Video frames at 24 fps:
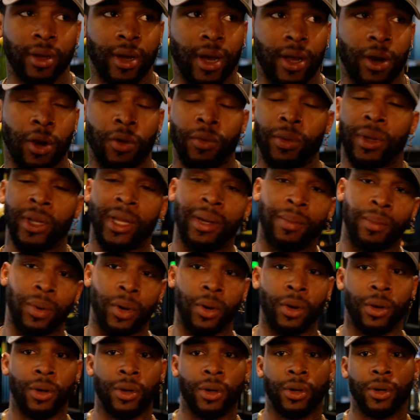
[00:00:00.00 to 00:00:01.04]
I don't really
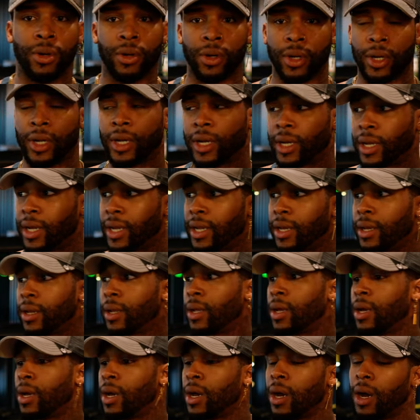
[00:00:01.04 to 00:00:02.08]
bulk or cut
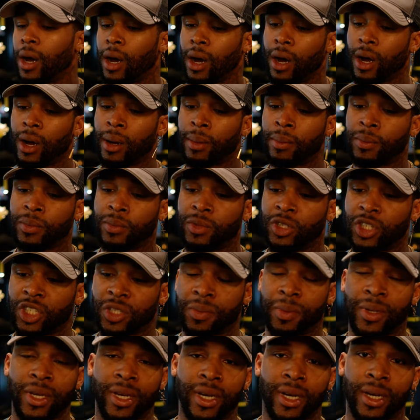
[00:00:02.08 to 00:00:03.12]
um, just
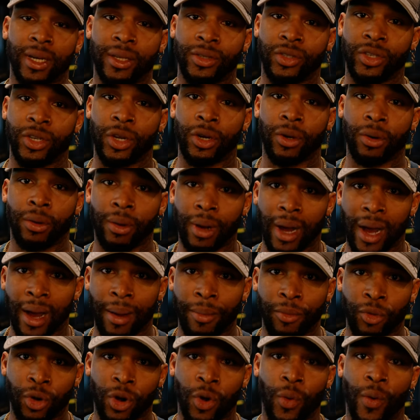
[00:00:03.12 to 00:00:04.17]
because you know
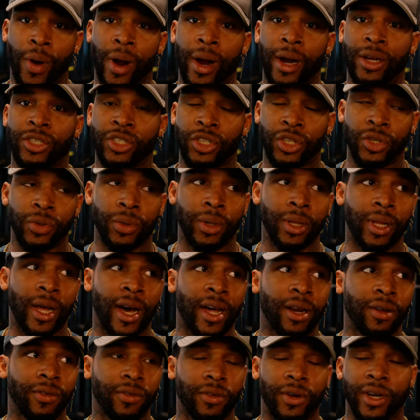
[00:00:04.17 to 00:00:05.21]
I'm required to do a
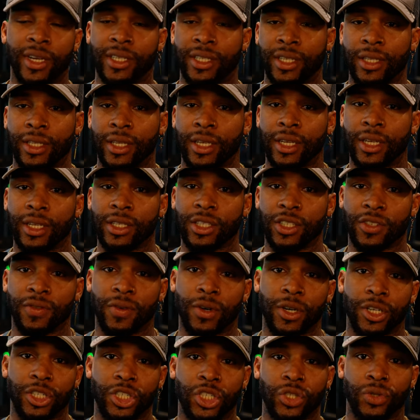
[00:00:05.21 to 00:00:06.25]
lot of crazy things as
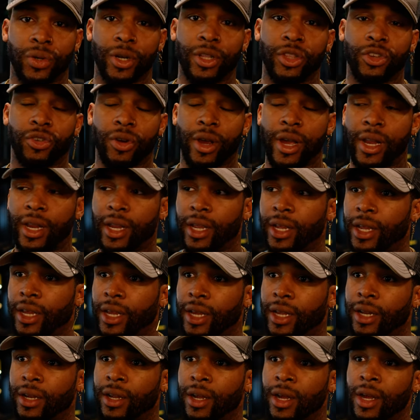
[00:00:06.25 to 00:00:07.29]
far as strength training
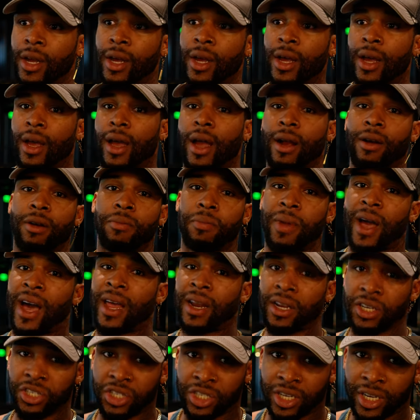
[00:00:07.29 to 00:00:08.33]
and
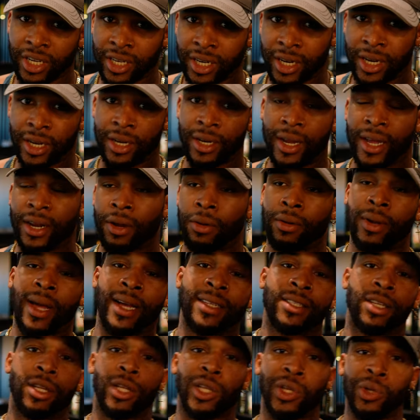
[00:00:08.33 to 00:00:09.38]
acrobatic shit, and I don't like
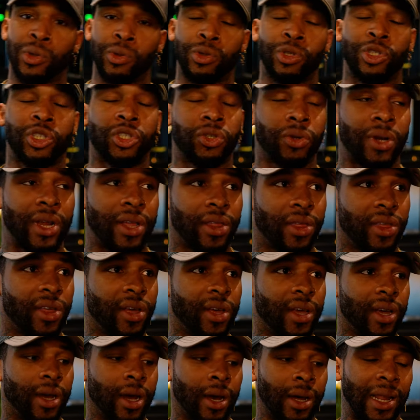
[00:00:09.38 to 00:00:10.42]
to lose strength.
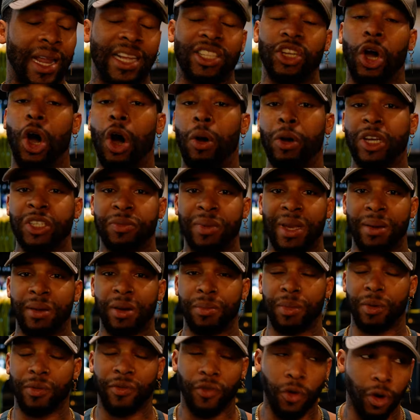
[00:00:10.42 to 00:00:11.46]
Uh, I like to always be able to
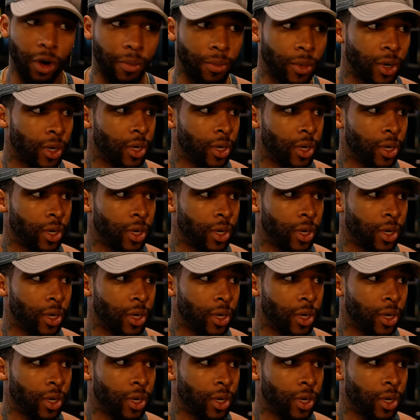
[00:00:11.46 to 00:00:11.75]
perform.